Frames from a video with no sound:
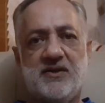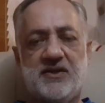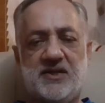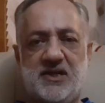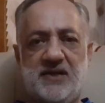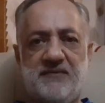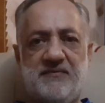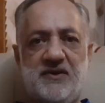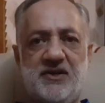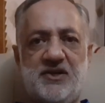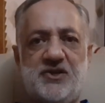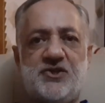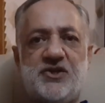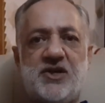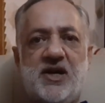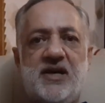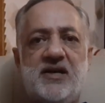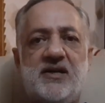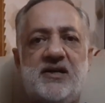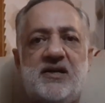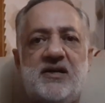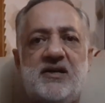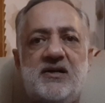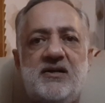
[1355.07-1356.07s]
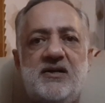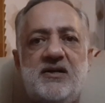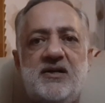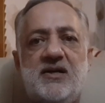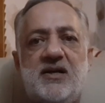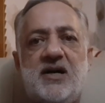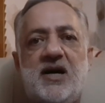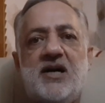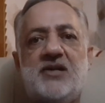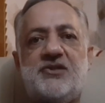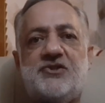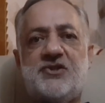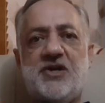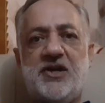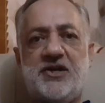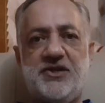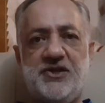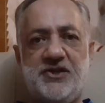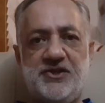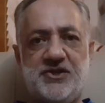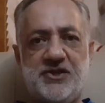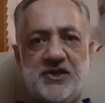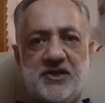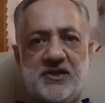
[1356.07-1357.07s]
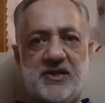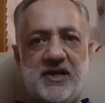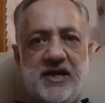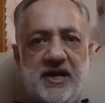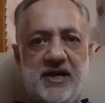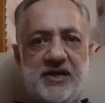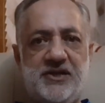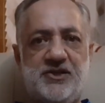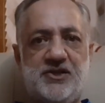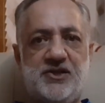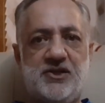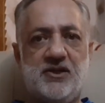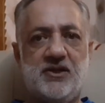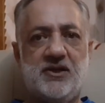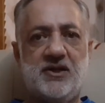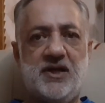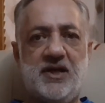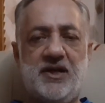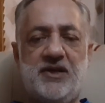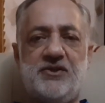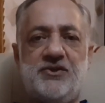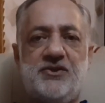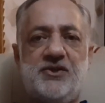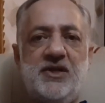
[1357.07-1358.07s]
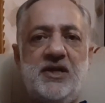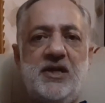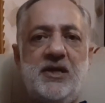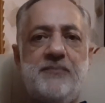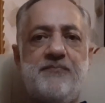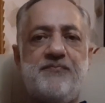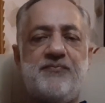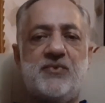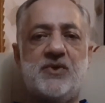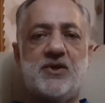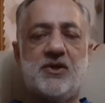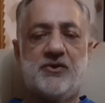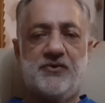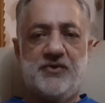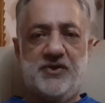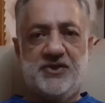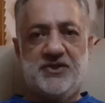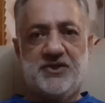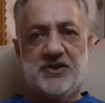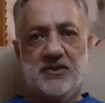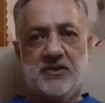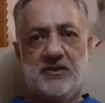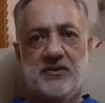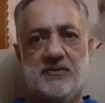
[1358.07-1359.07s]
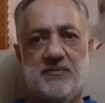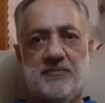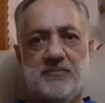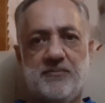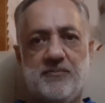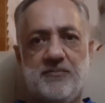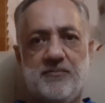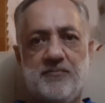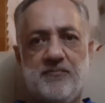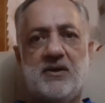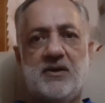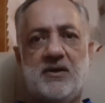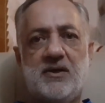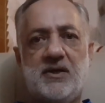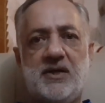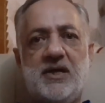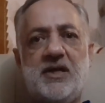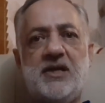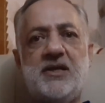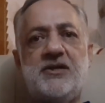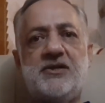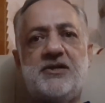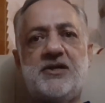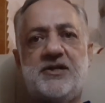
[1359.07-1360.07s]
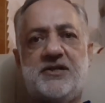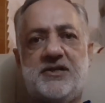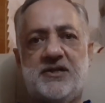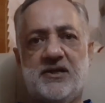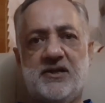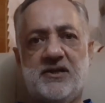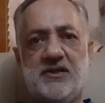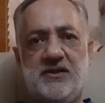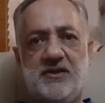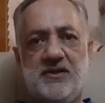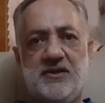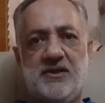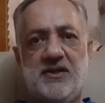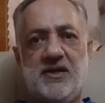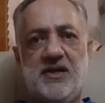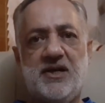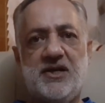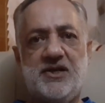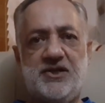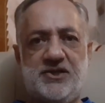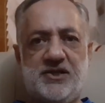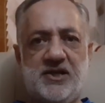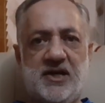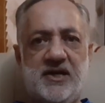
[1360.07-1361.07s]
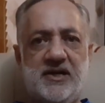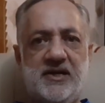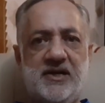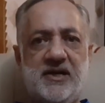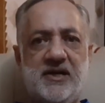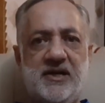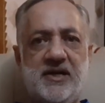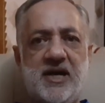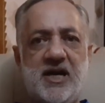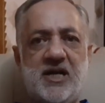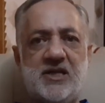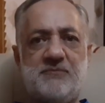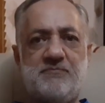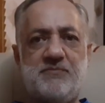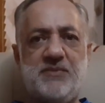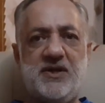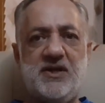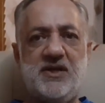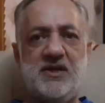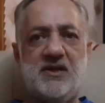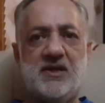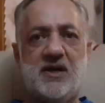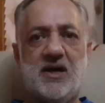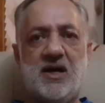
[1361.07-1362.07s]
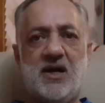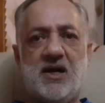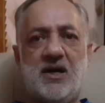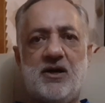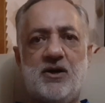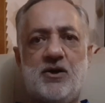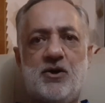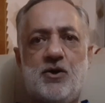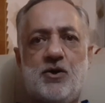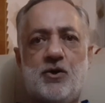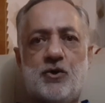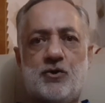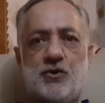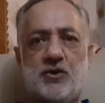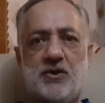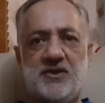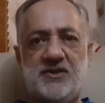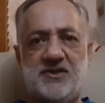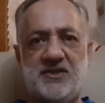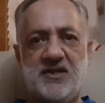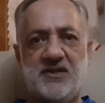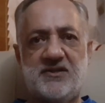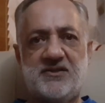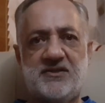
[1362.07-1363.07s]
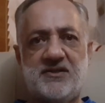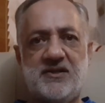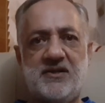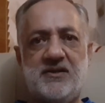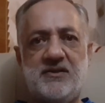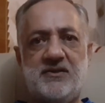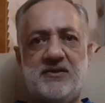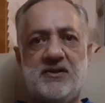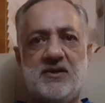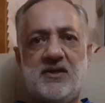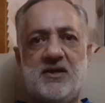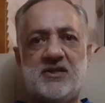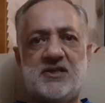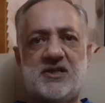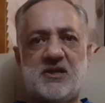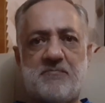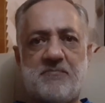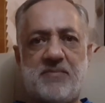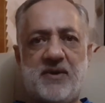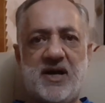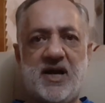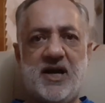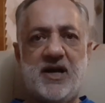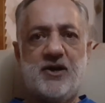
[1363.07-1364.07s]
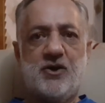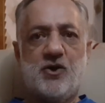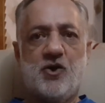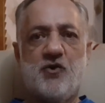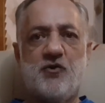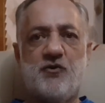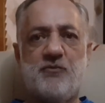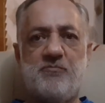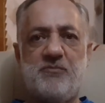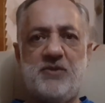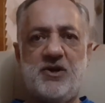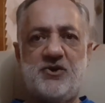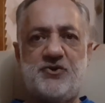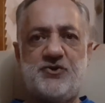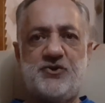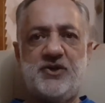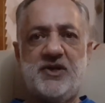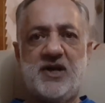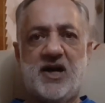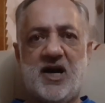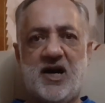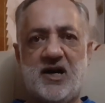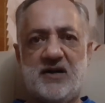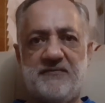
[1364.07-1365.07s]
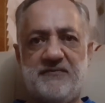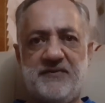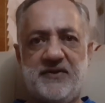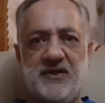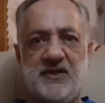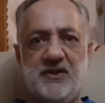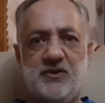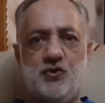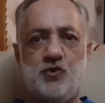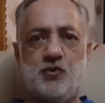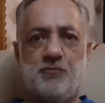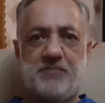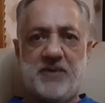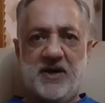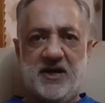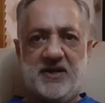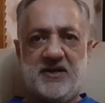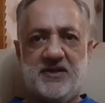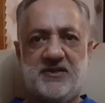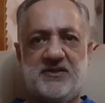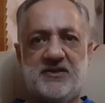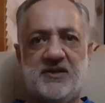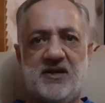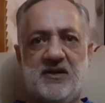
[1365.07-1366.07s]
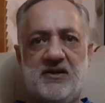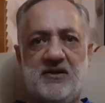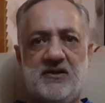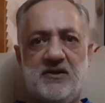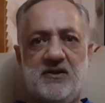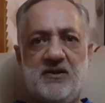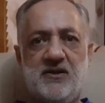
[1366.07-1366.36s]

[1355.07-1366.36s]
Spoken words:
giving China a strategic edge in the region. In return, China has been a consistent supplier of military hardware to Pakistan,